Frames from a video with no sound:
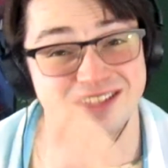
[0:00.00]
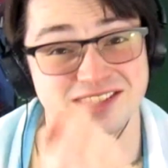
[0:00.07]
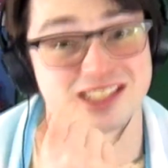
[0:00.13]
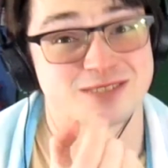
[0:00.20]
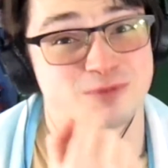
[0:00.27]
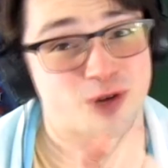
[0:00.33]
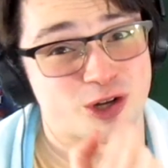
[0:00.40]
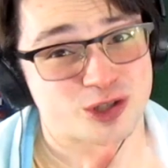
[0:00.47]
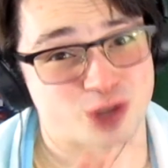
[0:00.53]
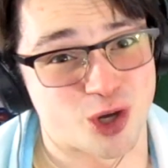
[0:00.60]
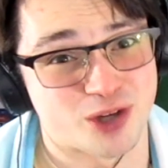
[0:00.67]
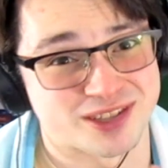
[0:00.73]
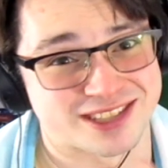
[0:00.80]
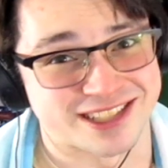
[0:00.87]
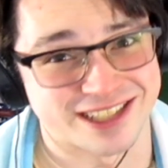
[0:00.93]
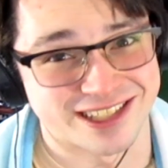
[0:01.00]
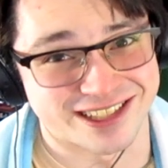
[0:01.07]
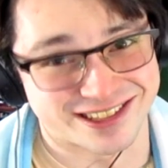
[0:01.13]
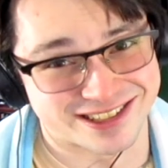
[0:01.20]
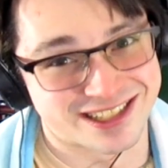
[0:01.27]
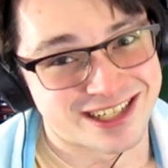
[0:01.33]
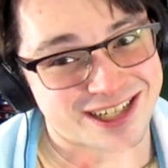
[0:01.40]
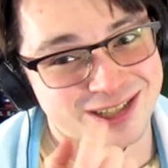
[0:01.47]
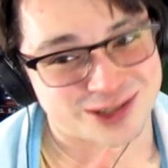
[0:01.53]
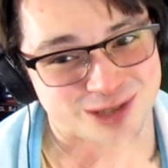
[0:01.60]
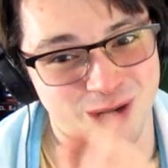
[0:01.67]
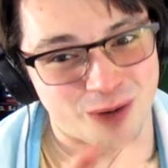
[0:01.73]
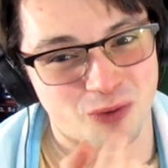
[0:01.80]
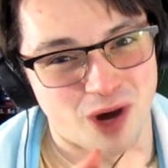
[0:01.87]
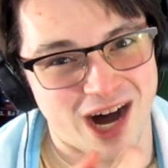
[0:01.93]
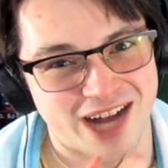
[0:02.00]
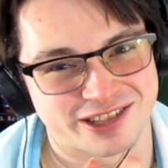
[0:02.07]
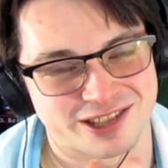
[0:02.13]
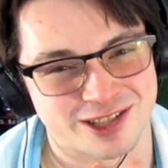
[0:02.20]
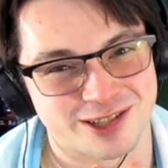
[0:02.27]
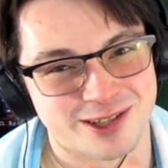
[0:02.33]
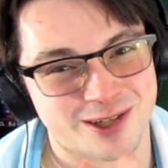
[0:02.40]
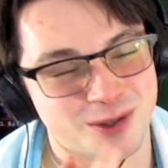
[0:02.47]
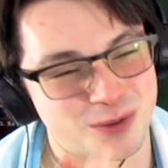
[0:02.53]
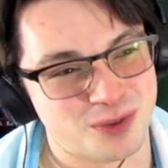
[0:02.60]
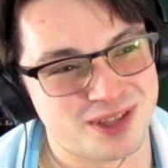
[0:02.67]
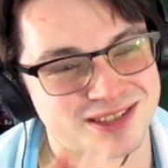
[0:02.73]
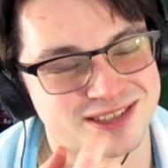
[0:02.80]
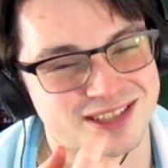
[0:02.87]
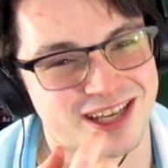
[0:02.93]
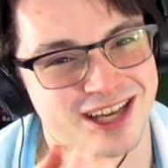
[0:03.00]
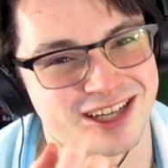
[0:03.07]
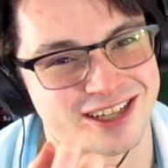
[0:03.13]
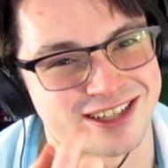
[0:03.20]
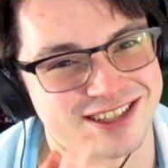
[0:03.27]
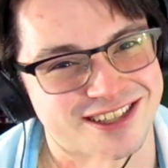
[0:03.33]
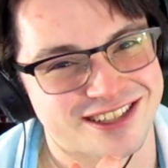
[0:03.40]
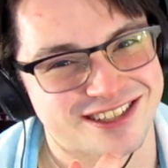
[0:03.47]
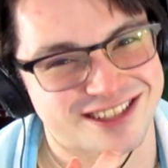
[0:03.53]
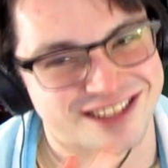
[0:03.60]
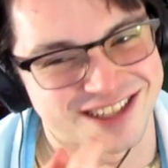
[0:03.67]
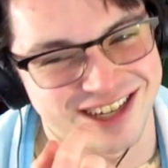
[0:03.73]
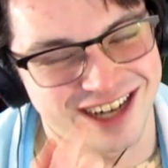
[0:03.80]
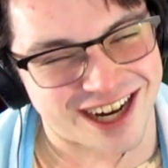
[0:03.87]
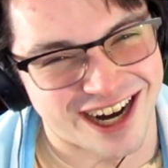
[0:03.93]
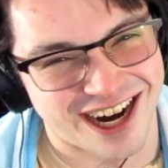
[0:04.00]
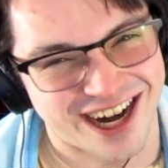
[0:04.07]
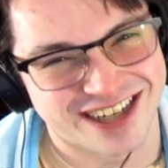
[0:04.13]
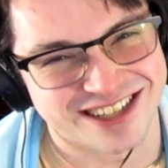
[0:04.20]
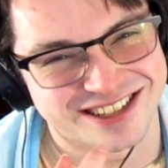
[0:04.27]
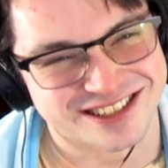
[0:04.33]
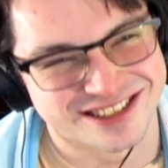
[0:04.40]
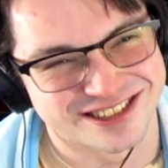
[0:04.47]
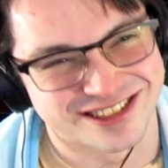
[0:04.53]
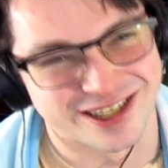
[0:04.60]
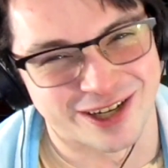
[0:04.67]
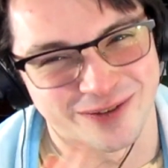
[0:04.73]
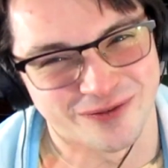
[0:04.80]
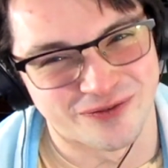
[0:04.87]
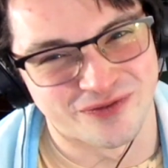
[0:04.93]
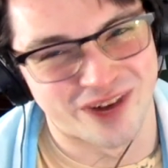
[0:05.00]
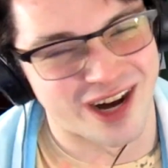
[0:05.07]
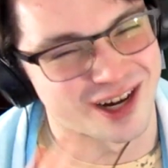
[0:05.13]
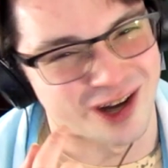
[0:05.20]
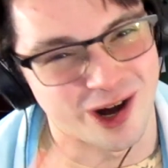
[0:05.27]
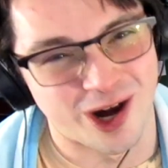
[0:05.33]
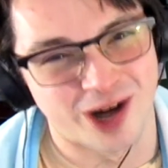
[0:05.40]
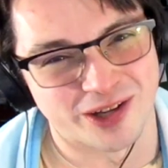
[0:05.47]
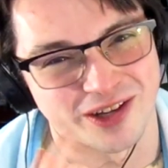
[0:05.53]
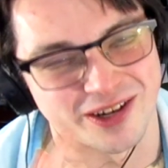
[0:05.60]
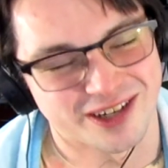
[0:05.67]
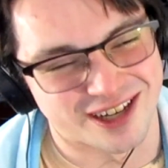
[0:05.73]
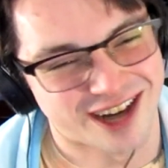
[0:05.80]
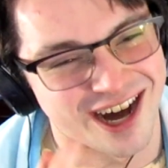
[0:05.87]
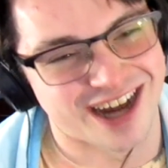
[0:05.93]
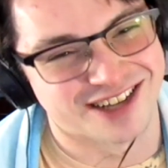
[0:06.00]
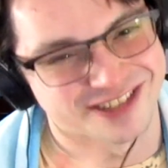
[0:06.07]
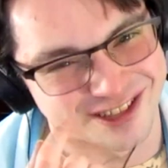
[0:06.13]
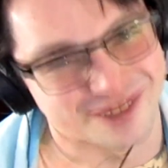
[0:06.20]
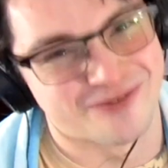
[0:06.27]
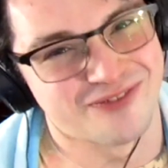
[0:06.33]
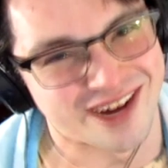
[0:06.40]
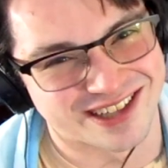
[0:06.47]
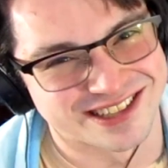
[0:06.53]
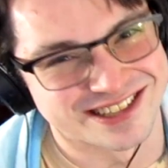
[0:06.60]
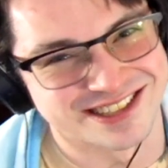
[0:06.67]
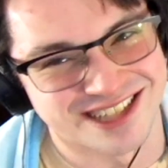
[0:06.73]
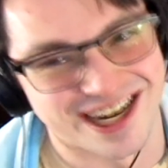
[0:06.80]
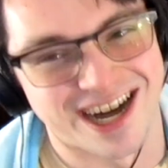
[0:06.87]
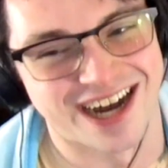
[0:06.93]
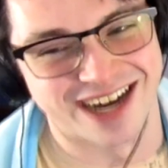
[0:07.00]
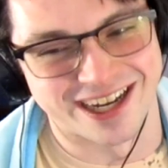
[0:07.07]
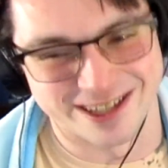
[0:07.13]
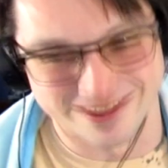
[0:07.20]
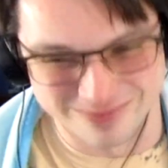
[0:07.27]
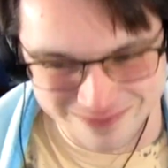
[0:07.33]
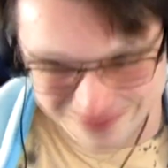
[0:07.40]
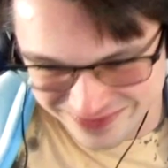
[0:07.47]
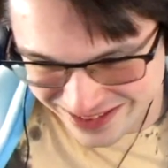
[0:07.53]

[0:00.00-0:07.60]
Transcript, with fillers: this is for adults, kids. Don't watch it. We say cock, shit, fuck all the cock, shit, fucking time.